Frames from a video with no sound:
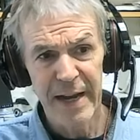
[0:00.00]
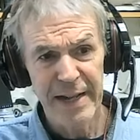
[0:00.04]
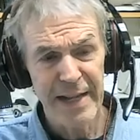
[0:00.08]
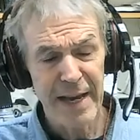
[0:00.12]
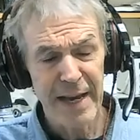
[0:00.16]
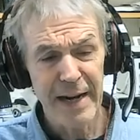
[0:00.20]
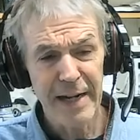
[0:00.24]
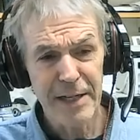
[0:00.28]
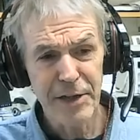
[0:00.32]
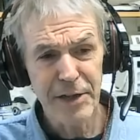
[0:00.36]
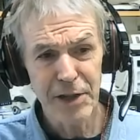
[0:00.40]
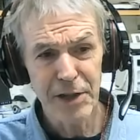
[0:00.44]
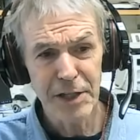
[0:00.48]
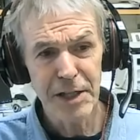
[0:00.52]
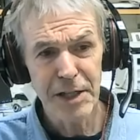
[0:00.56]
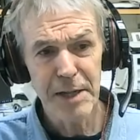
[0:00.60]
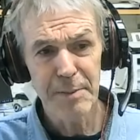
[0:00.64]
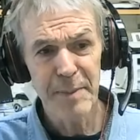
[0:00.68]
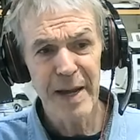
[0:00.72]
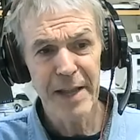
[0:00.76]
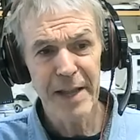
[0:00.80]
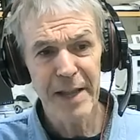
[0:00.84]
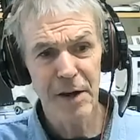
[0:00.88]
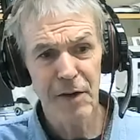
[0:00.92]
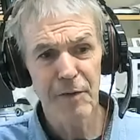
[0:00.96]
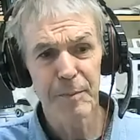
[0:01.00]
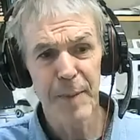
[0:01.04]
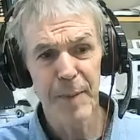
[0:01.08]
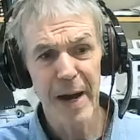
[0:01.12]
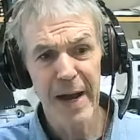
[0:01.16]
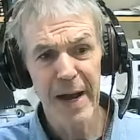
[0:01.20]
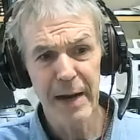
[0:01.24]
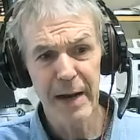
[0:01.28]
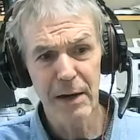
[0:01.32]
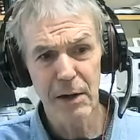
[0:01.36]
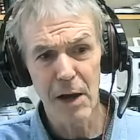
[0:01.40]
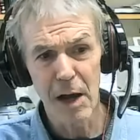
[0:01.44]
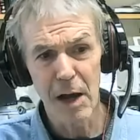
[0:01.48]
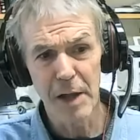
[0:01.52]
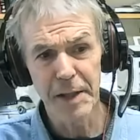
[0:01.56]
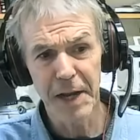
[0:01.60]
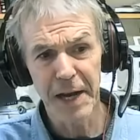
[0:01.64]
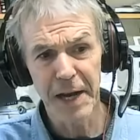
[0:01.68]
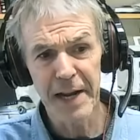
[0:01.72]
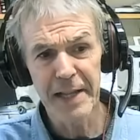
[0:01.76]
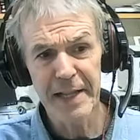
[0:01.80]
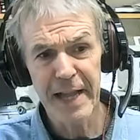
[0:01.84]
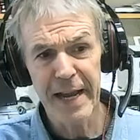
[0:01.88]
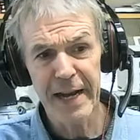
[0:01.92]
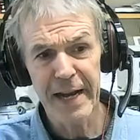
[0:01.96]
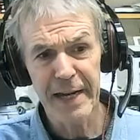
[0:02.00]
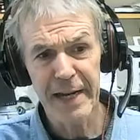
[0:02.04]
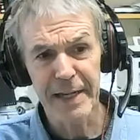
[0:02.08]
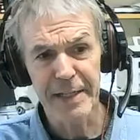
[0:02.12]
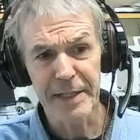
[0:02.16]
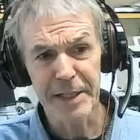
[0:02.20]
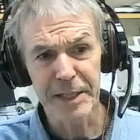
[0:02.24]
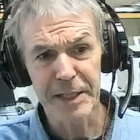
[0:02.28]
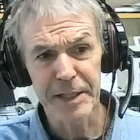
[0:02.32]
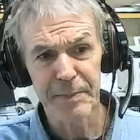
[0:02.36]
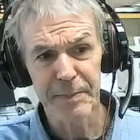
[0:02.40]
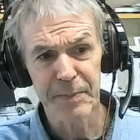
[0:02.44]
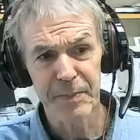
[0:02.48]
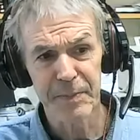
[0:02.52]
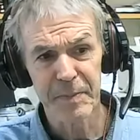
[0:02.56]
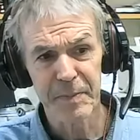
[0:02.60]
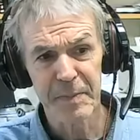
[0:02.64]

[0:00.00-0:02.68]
Then it's just a matter of buying lottery tickets.